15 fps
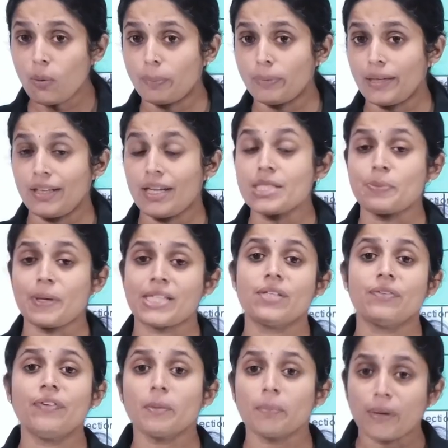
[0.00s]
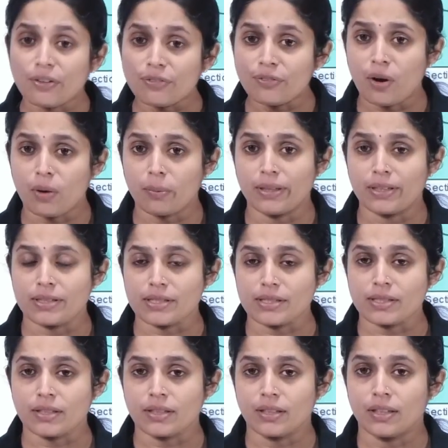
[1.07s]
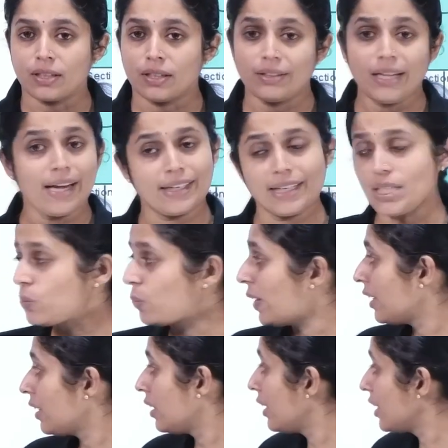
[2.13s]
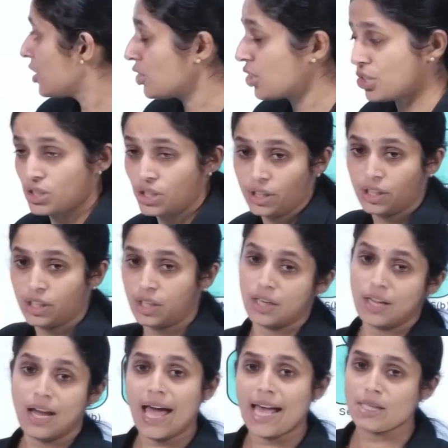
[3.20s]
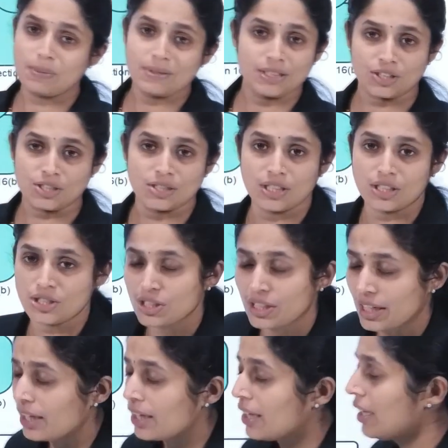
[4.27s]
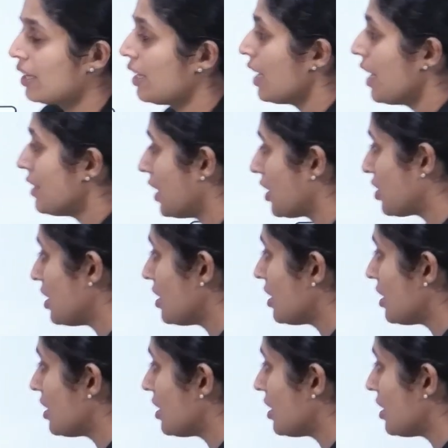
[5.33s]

obtain a specific performance. That is one restriction here as per section 16A. Section